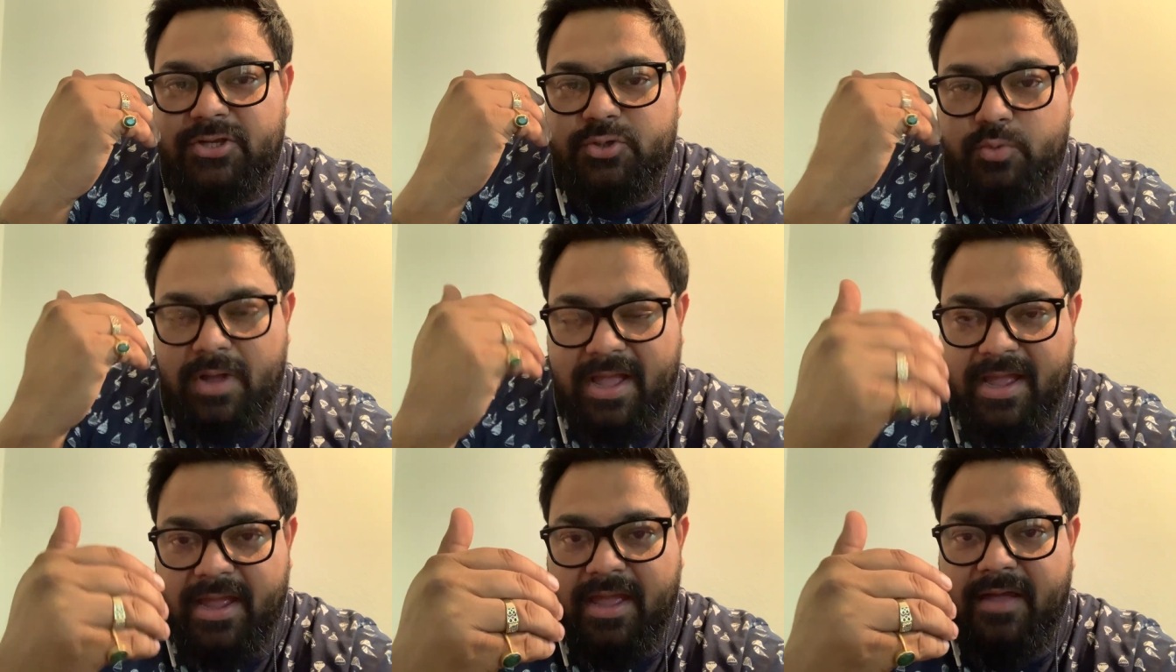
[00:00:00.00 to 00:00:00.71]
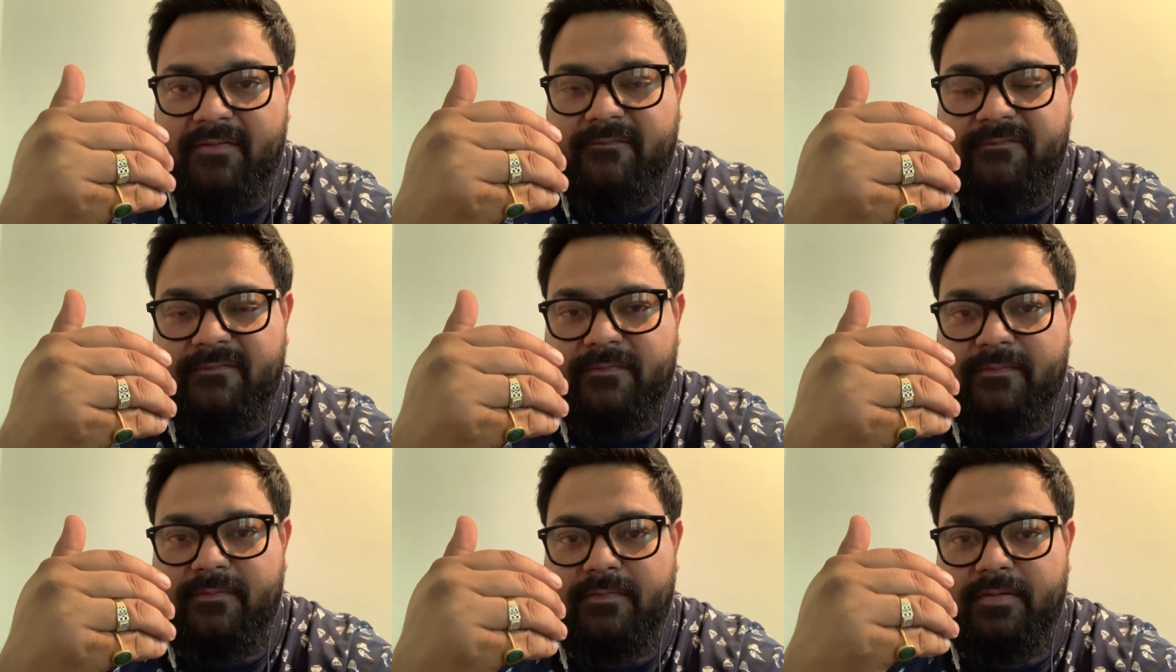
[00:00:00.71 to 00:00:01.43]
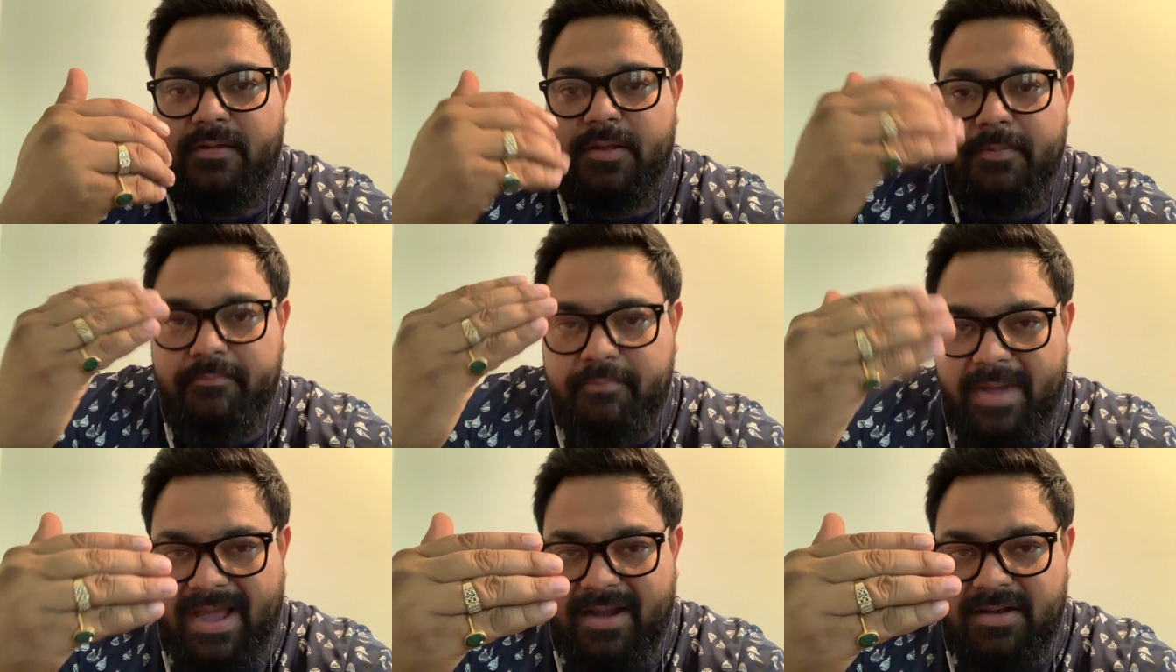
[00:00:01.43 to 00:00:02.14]
to have
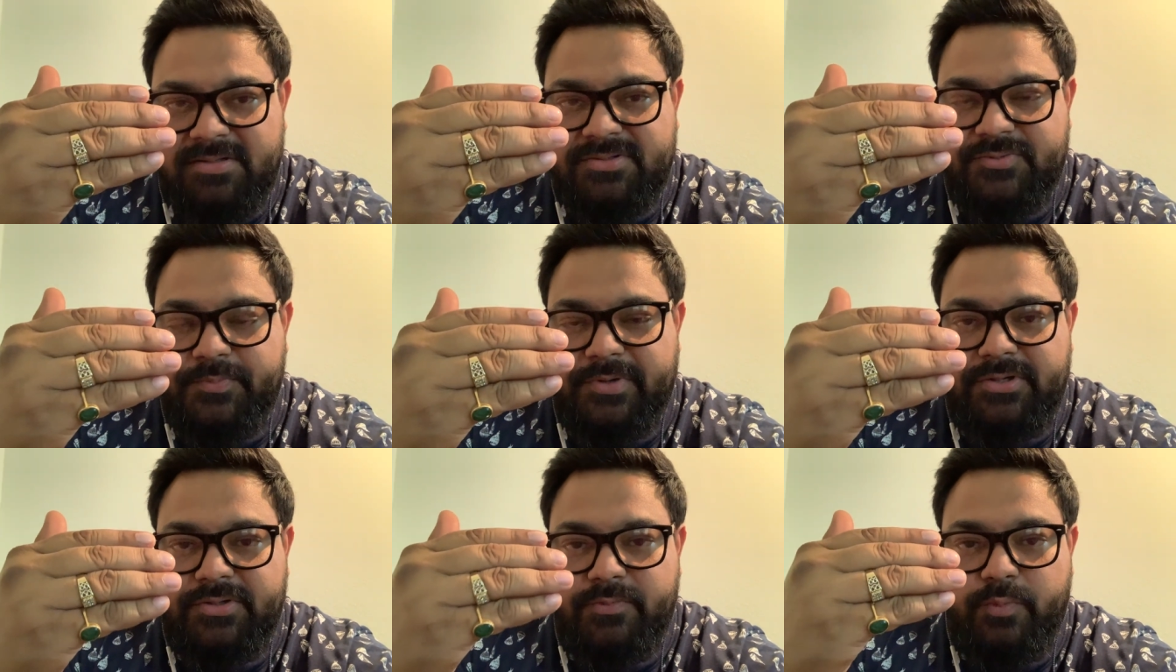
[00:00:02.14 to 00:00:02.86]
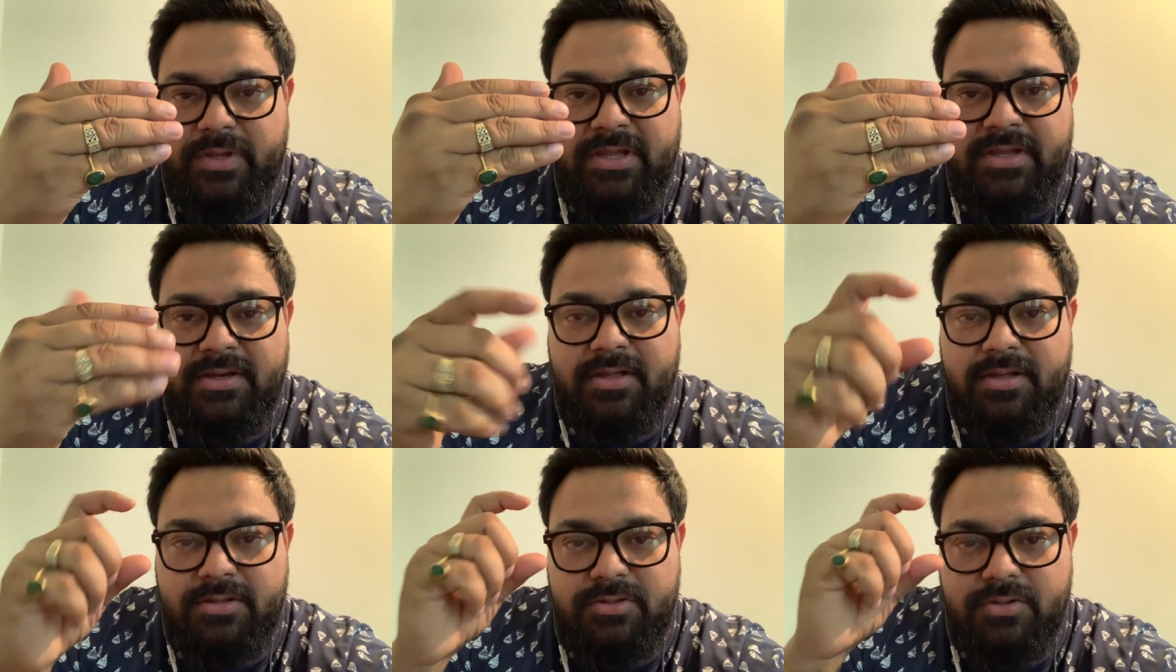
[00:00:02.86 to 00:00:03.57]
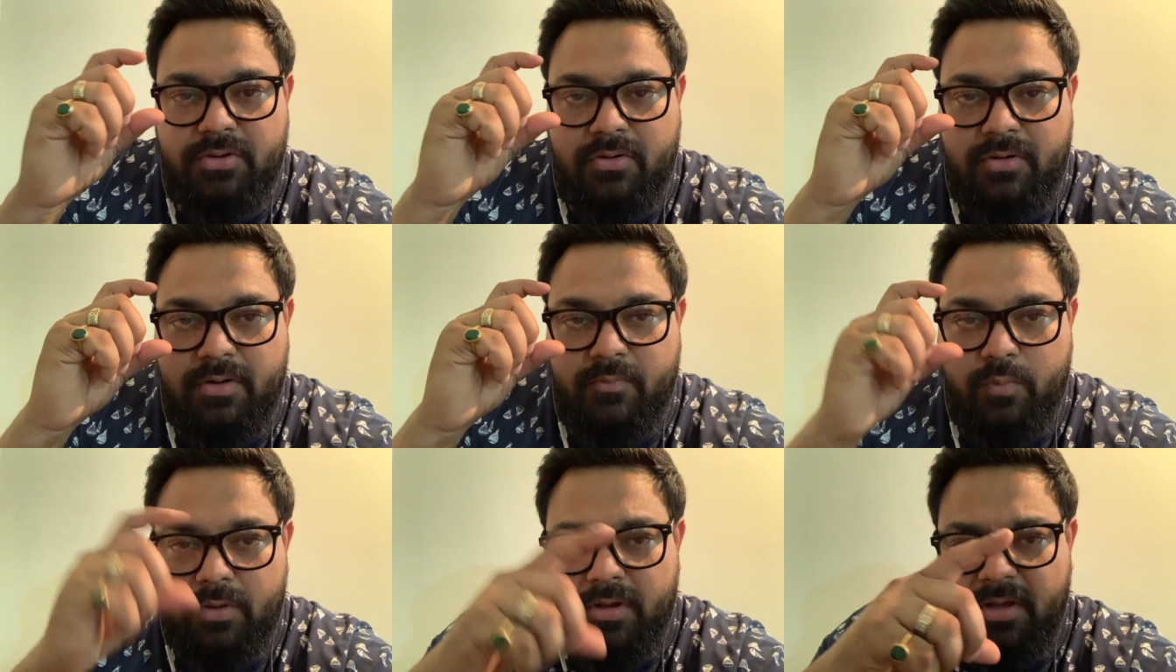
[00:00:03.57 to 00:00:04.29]
balance between your
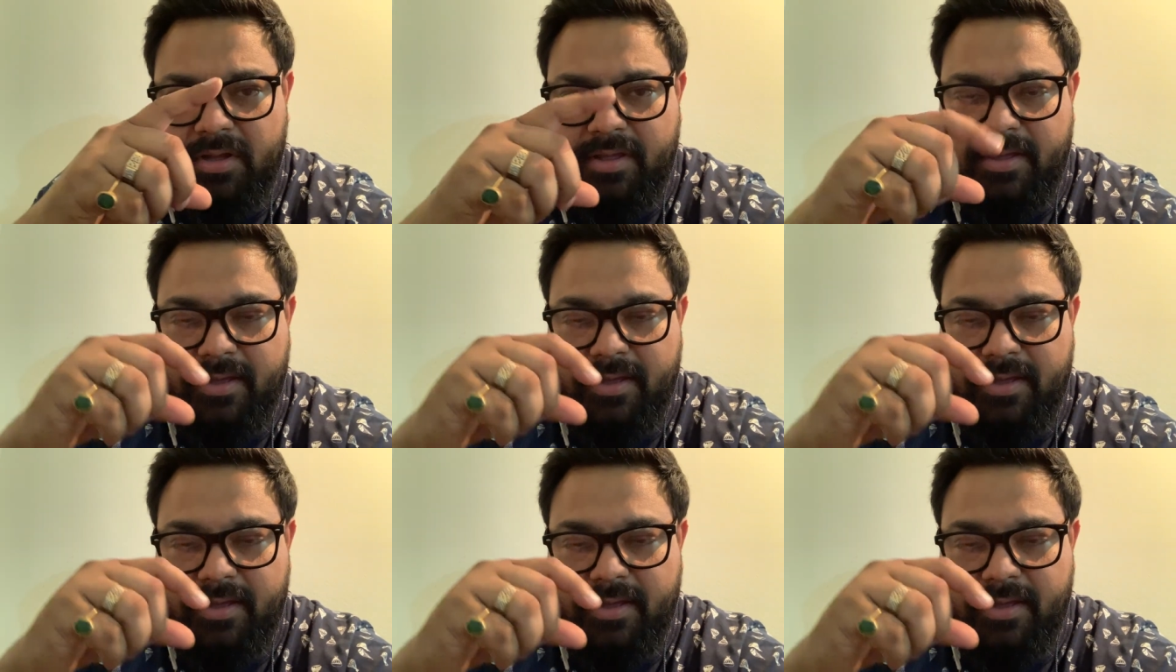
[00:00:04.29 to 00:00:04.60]
work